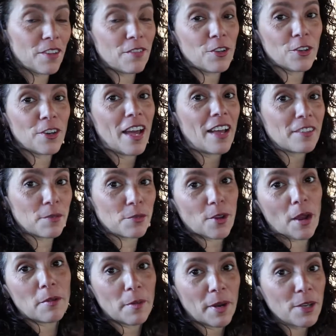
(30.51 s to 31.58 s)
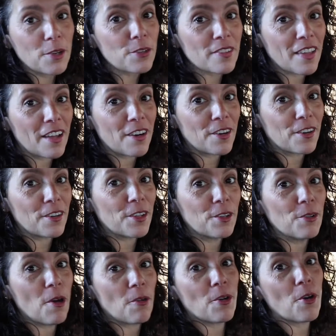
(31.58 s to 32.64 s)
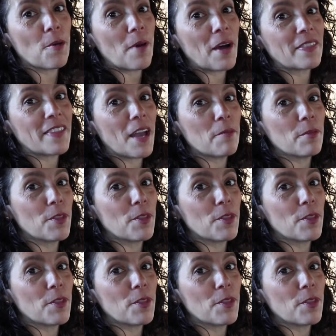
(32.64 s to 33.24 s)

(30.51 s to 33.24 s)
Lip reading: If you're not subscribed to my newsletter, you don't know about that,